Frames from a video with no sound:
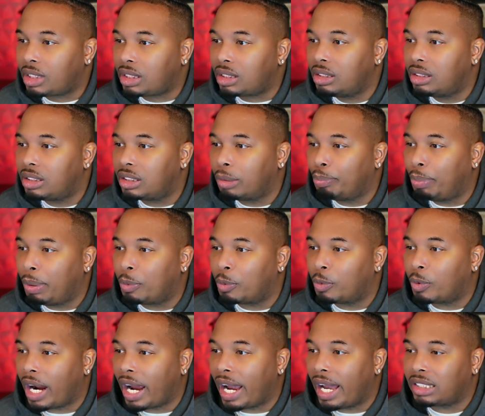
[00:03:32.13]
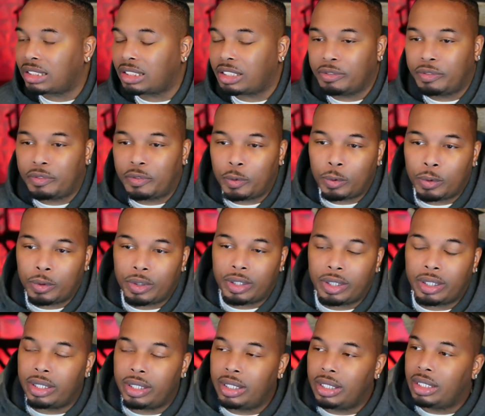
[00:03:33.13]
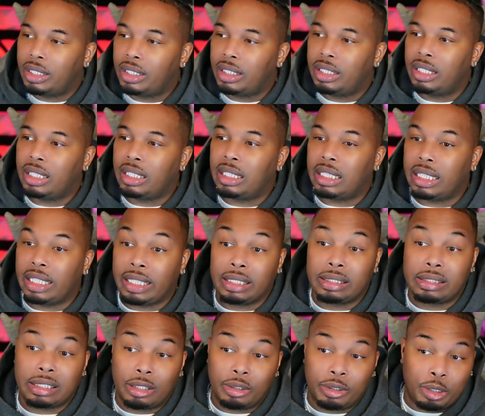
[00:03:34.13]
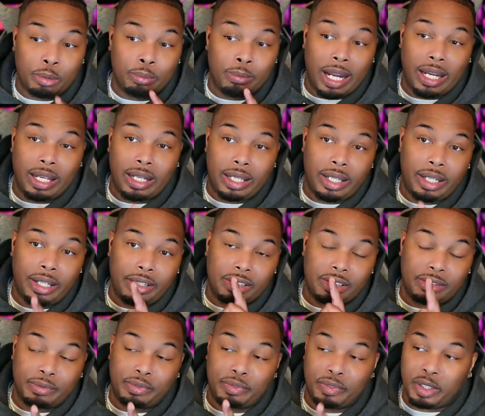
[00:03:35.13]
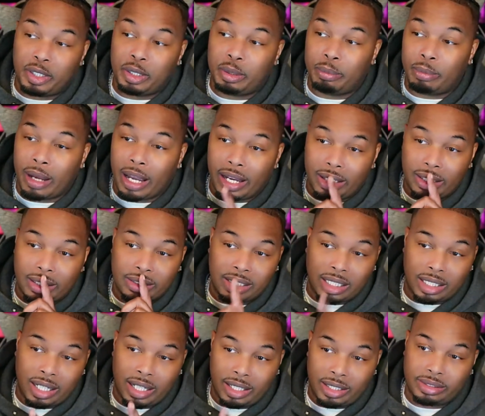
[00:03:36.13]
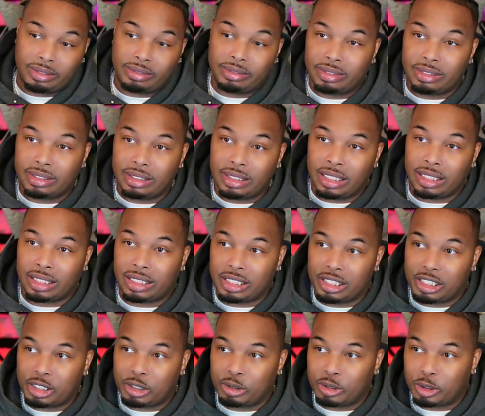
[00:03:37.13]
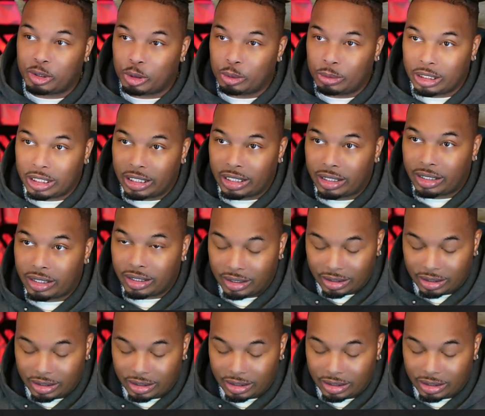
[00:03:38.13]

some people were asking for the link. So you might hear some feedback because I got to get this YouTube link.